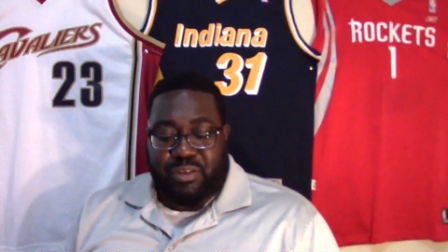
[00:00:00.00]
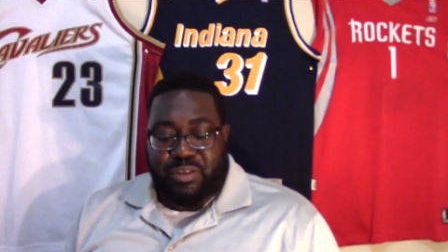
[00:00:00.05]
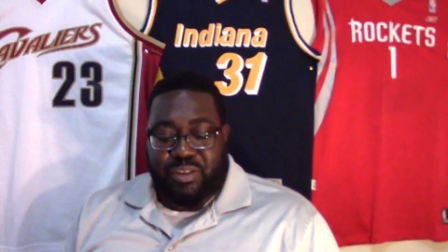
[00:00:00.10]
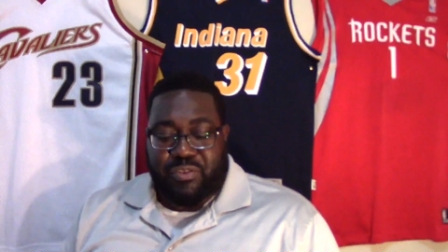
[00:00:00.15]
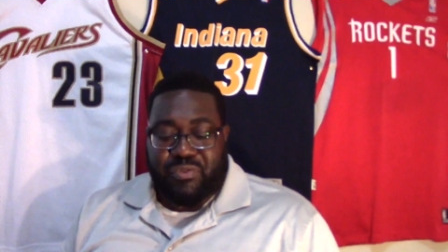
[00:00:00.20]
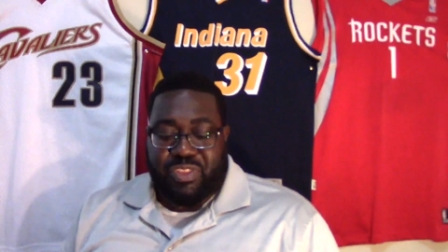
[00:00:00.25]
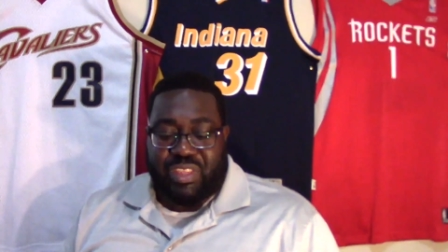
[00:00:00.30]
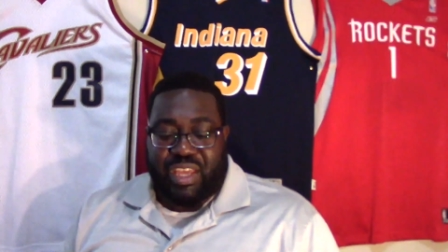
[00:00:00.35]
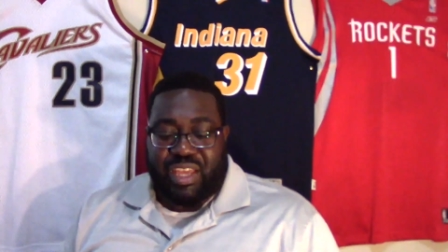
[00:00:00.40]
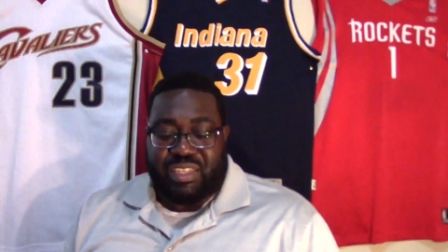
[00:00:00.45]

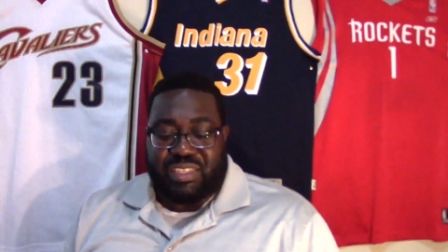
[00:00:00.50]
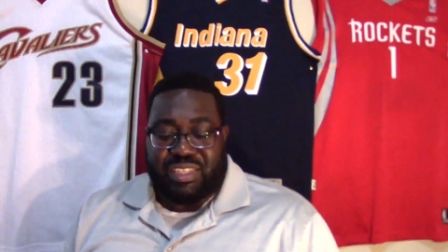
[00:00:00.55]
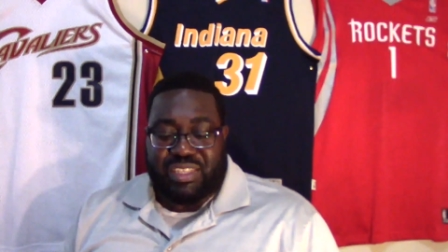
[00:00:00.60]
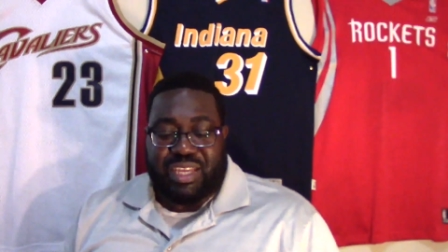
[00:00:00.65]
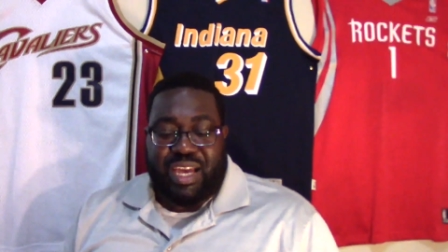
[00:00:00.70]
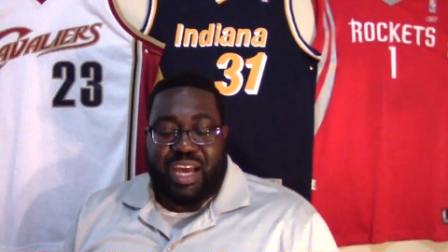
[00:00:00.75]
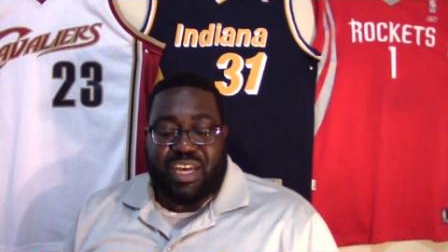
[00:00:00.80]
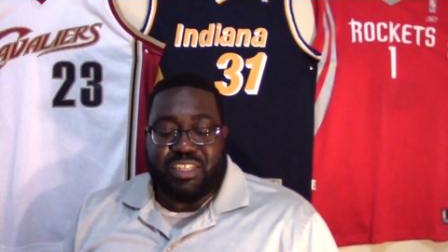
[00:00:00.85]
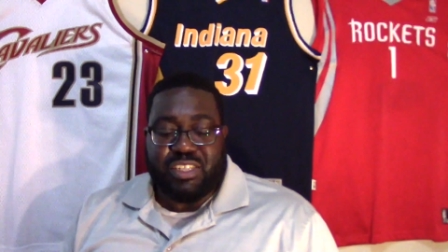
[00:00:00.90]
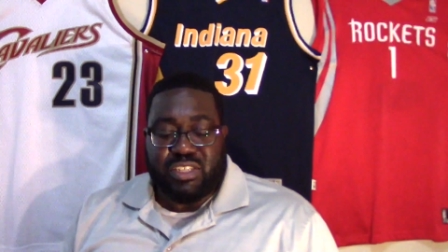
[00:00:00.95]
If that's the
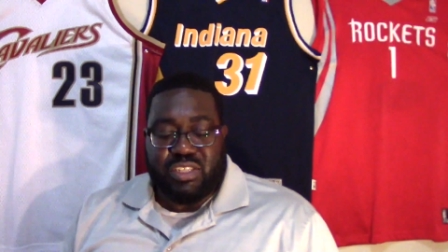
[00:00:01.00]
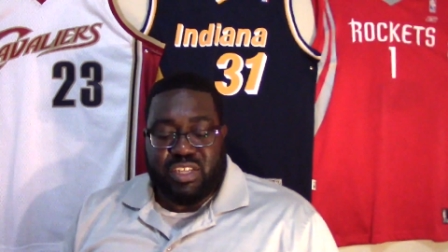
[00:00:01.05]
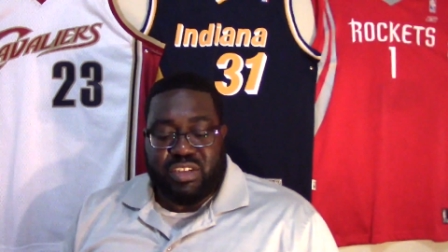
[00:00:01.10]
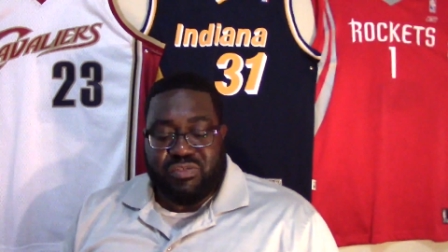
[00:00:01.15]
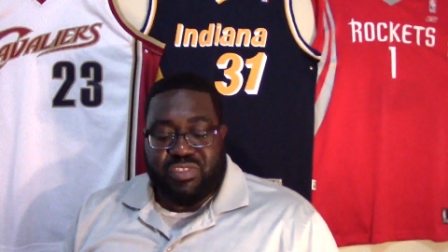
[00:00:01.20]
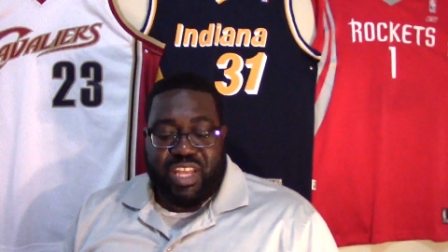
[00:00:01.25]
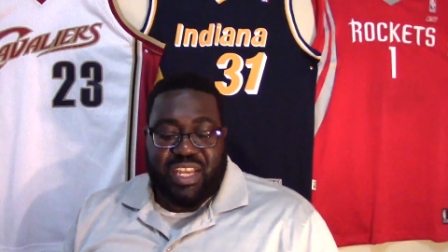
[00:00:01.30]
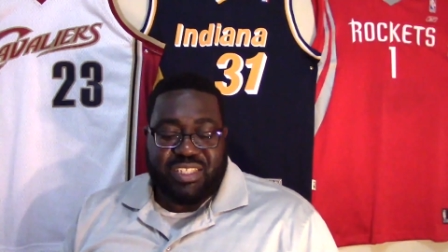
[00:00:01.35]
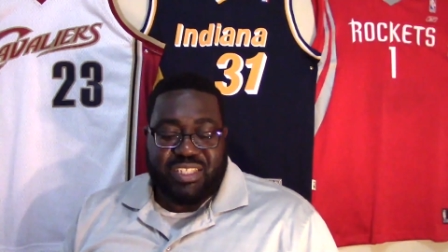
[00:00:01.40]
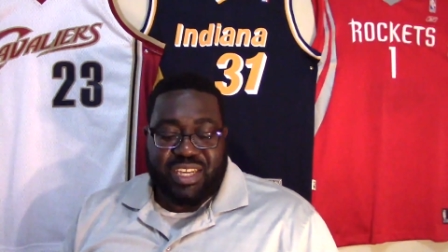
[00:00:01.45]
guy
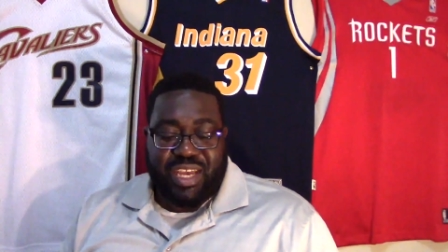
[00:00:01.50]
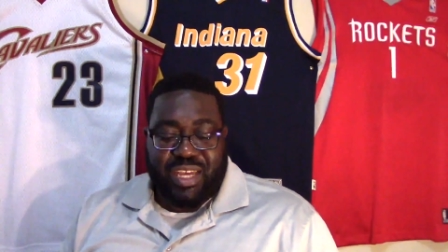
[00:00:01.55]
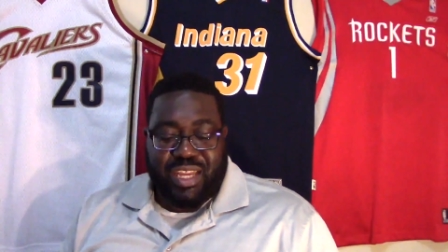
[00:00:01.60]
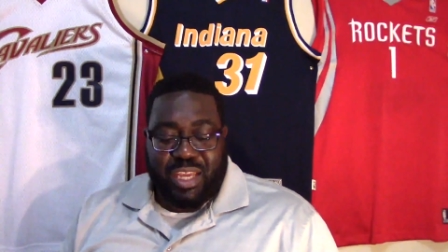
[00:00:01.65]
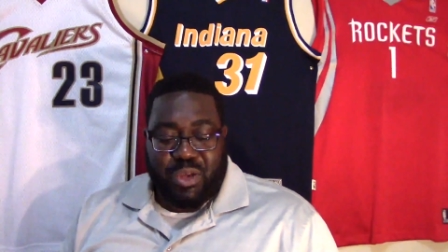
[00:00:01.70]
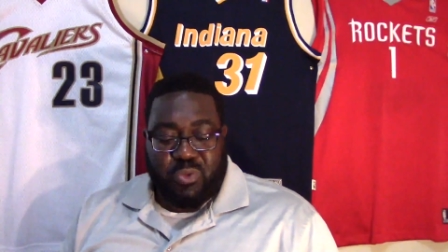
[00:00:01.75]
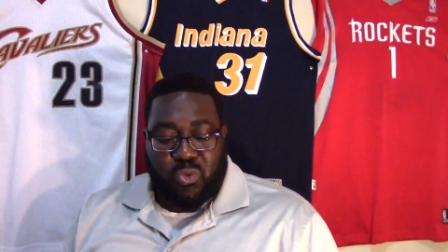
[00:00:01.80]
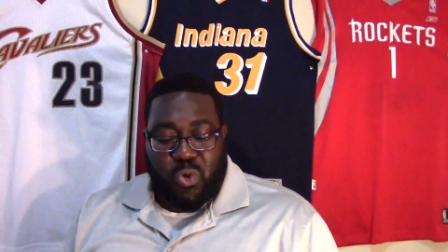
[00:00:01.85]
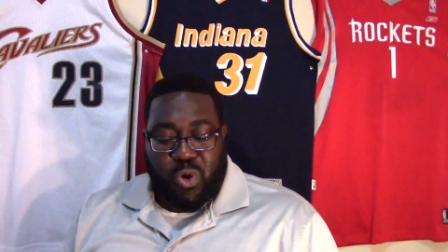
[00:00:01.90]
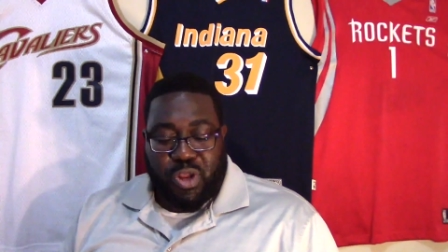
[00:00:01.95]

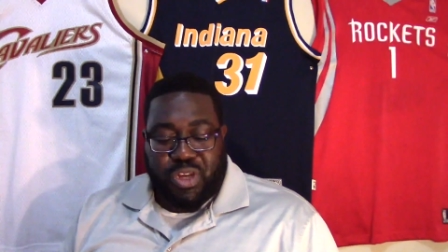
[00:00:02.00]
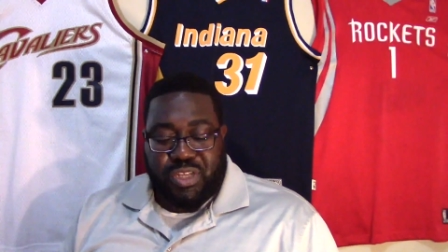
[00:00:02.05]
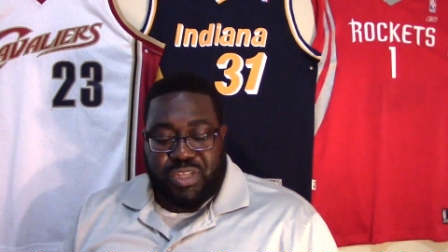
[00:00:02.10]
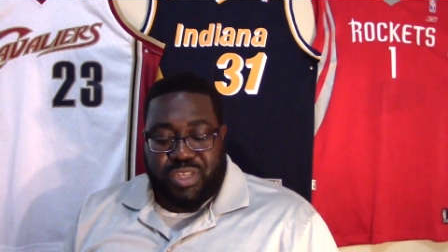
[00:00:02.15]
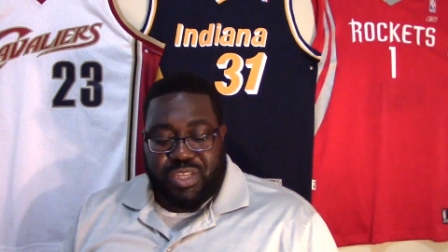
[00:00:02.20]
they wanted,